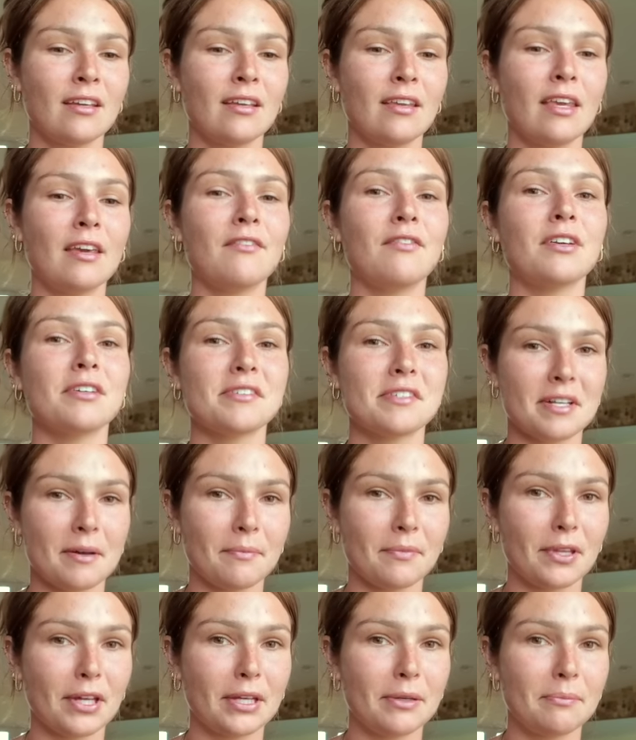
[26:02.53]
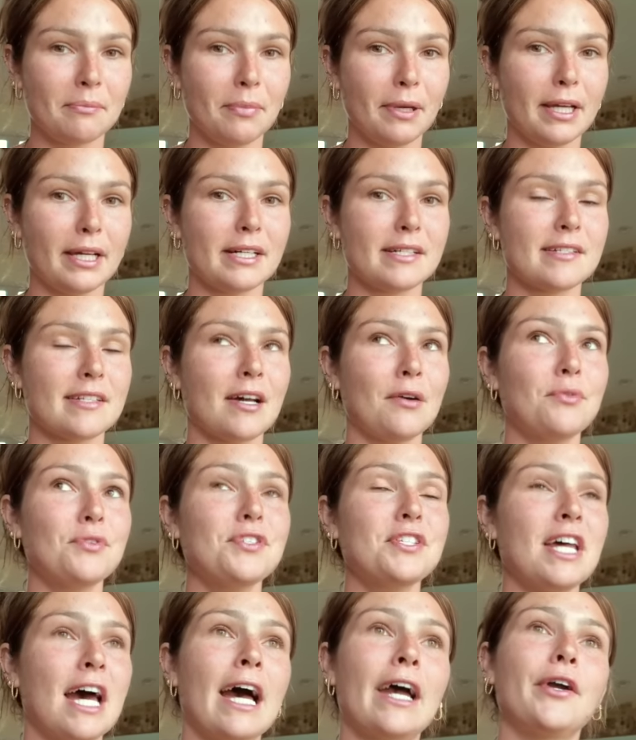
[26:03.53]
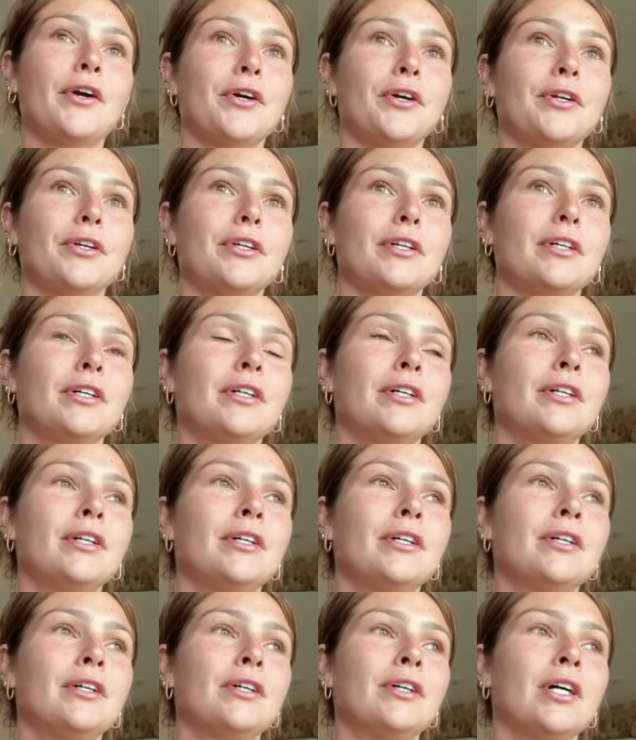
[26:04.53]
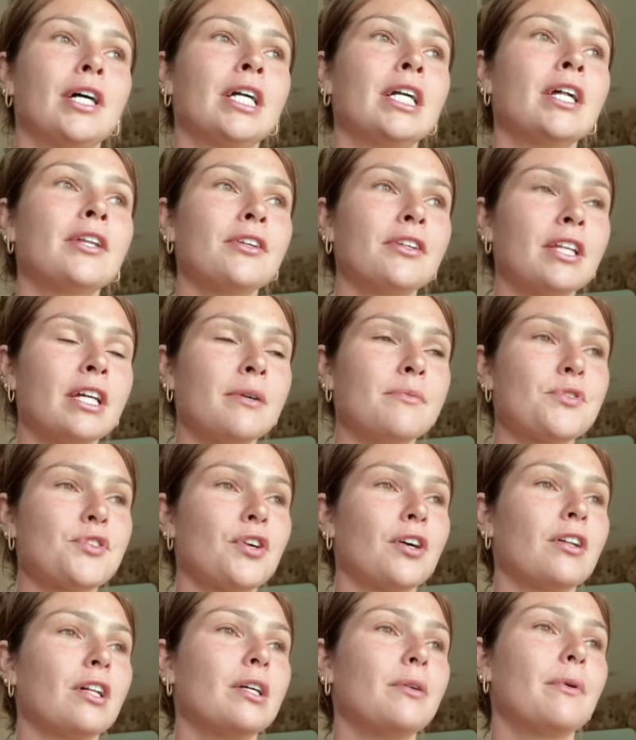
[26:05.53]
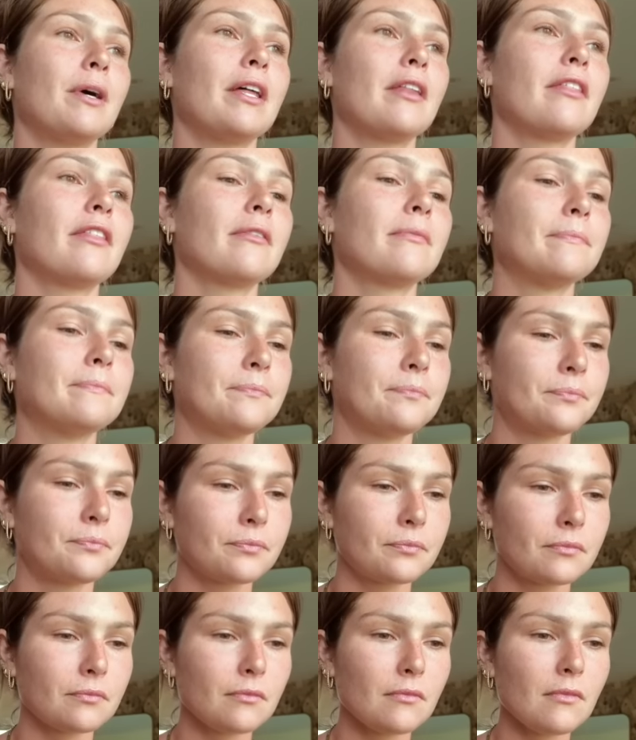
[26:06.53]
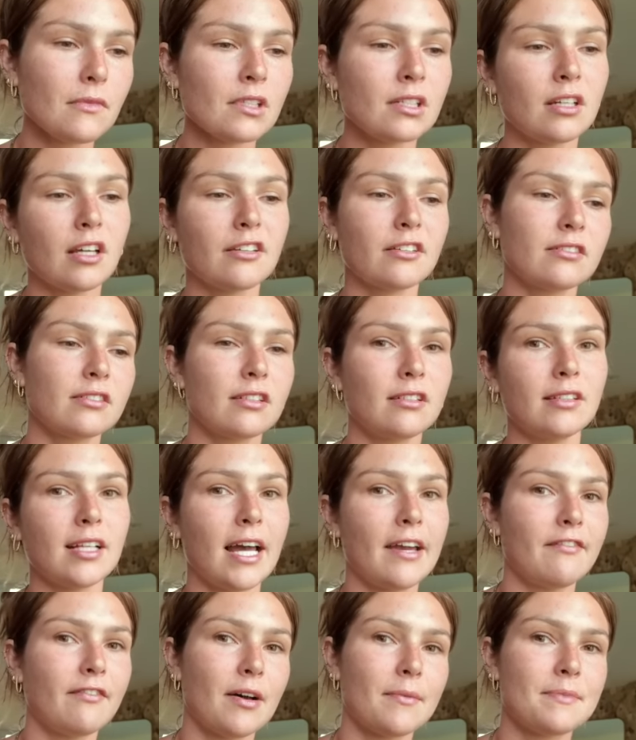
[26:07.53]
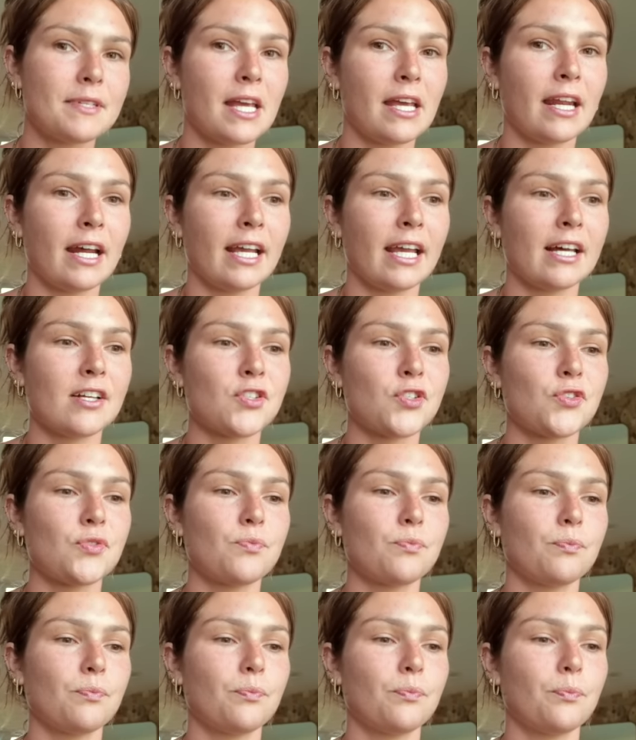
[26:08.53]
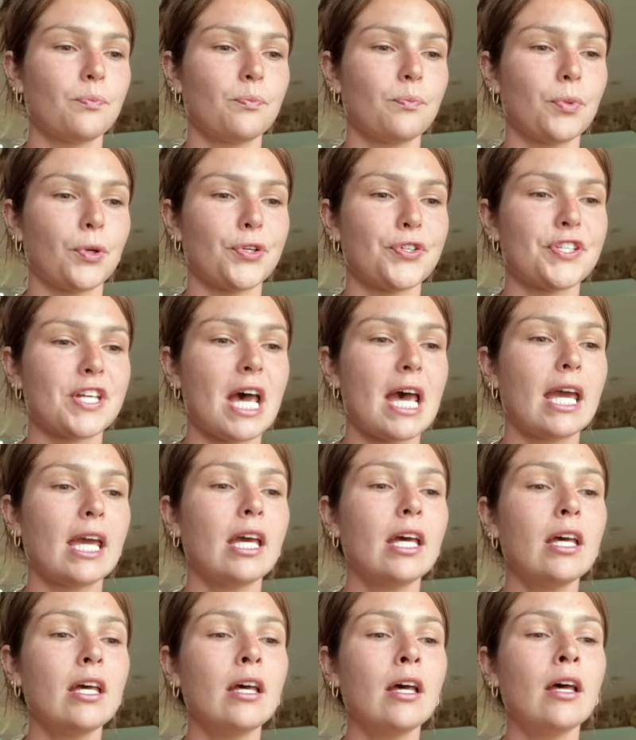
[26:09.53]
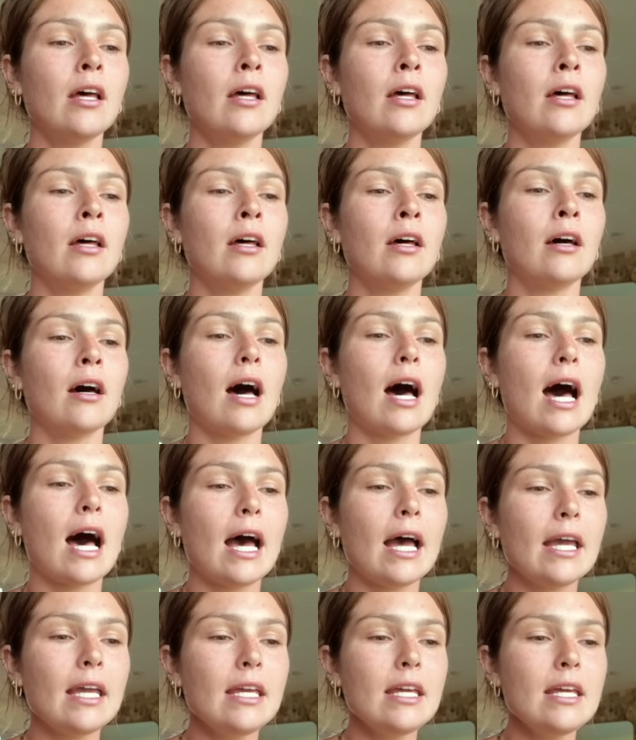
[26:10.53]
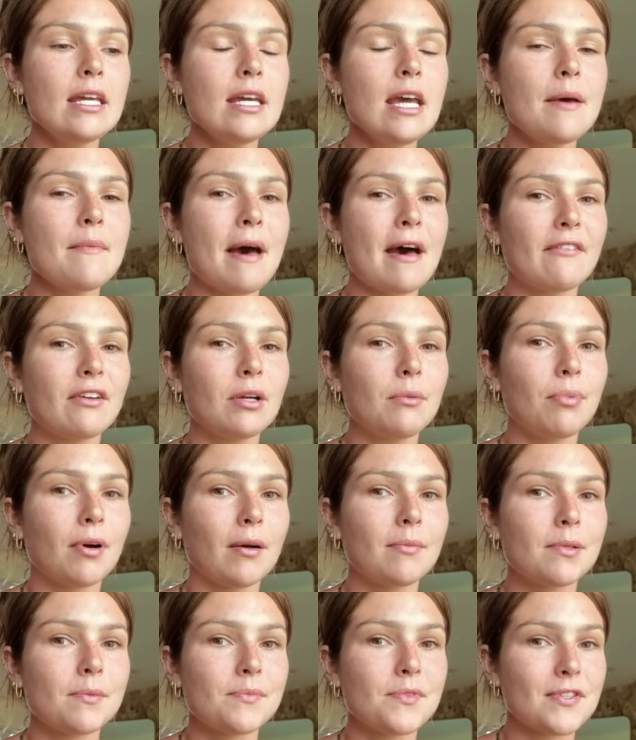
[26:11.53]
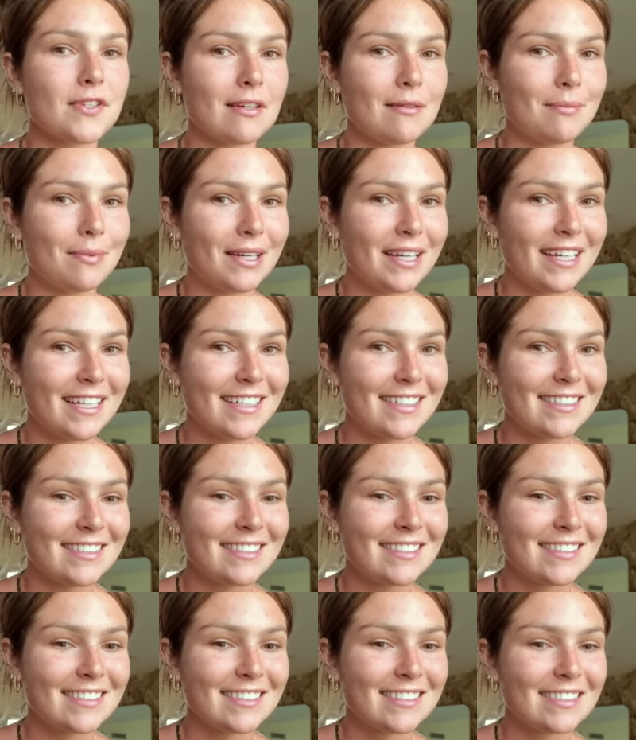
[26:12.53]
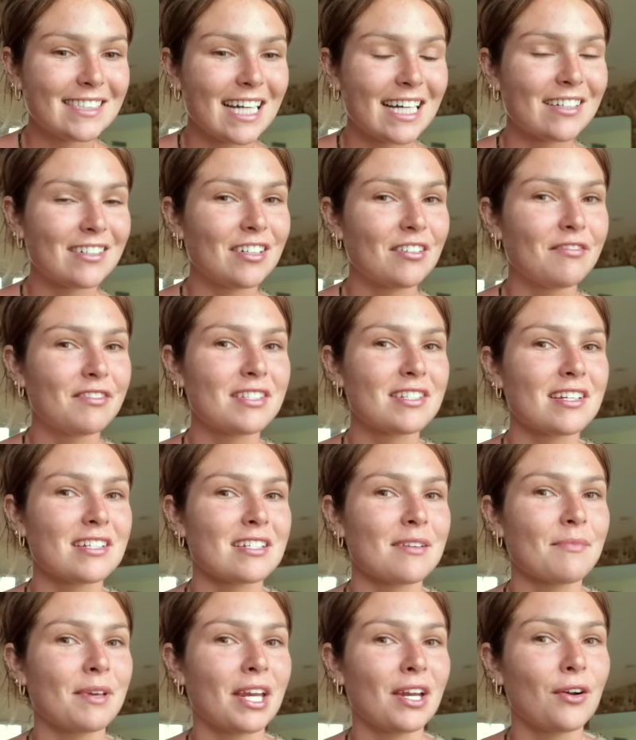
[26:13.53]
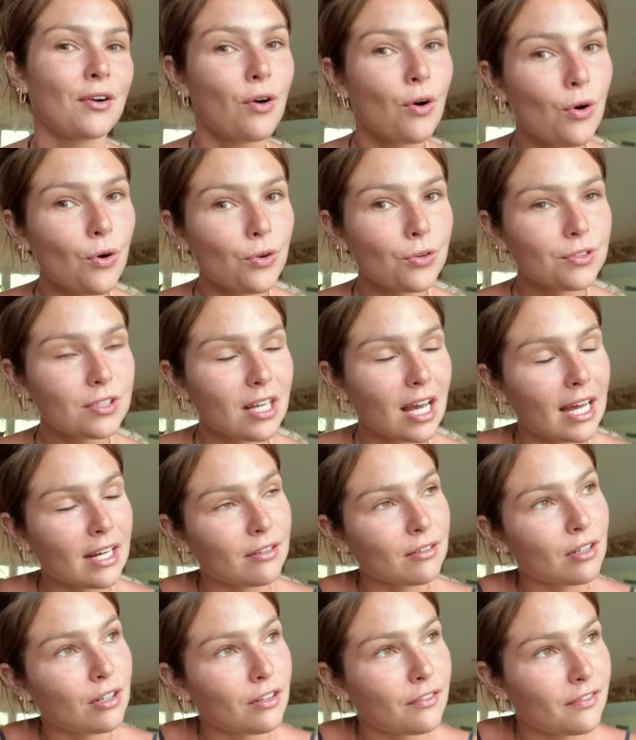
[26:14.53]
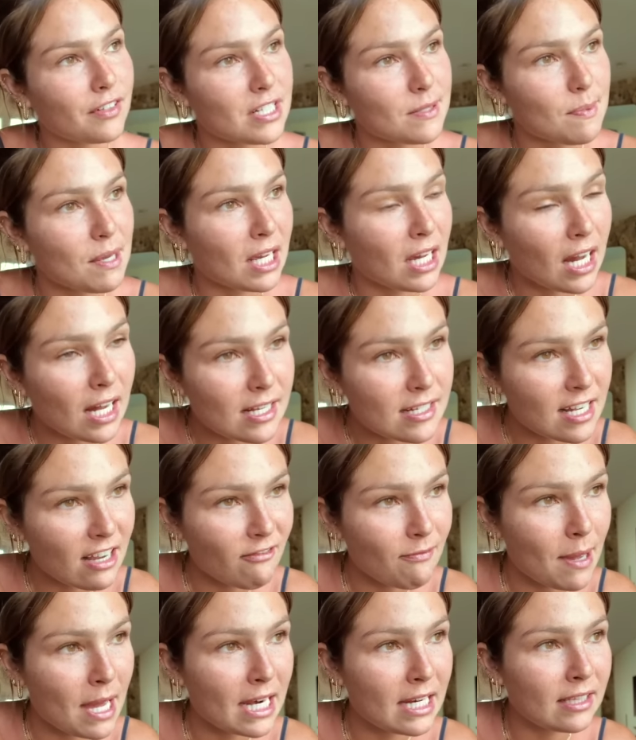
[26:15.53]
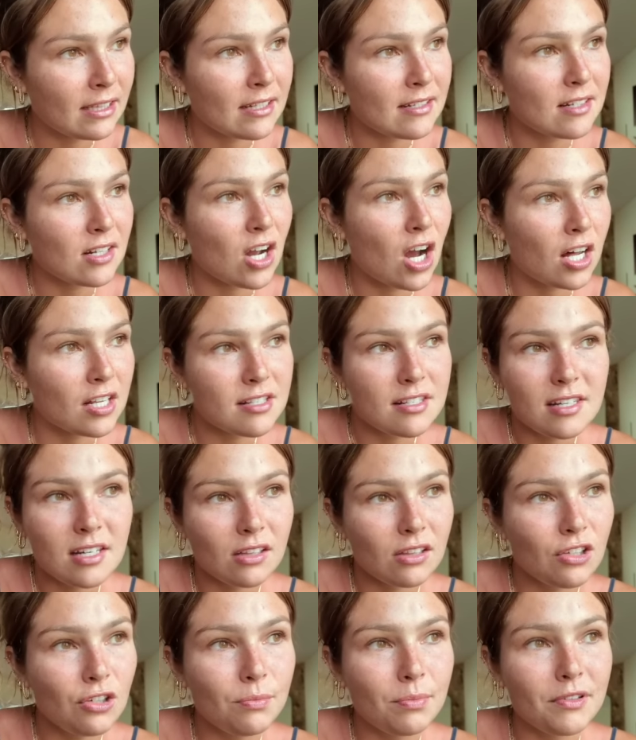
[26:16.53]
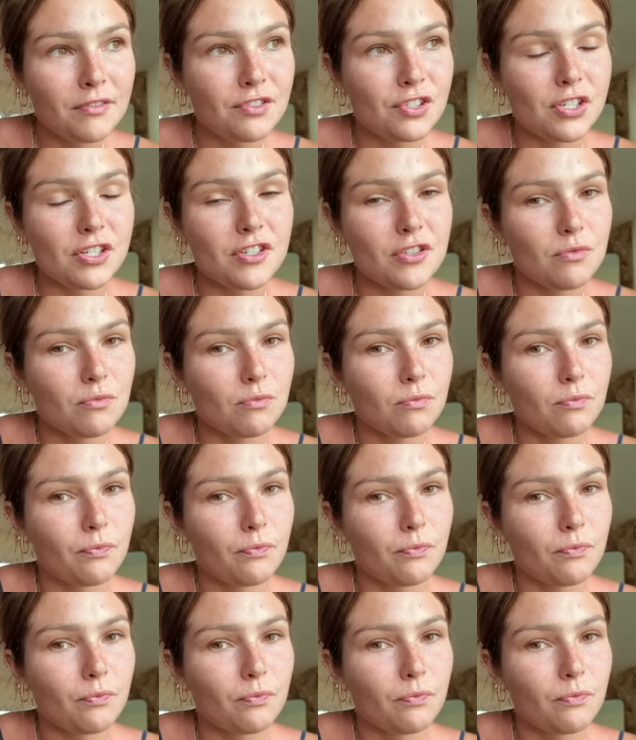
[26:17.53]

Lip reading: give you something, because I was tired. Another thing I'm struggling with, another little life update, I guess, per se. I am having a problem sleeping. I don't know if it's because I'm getting old. I don't know if it's because I've been in this constant loop of just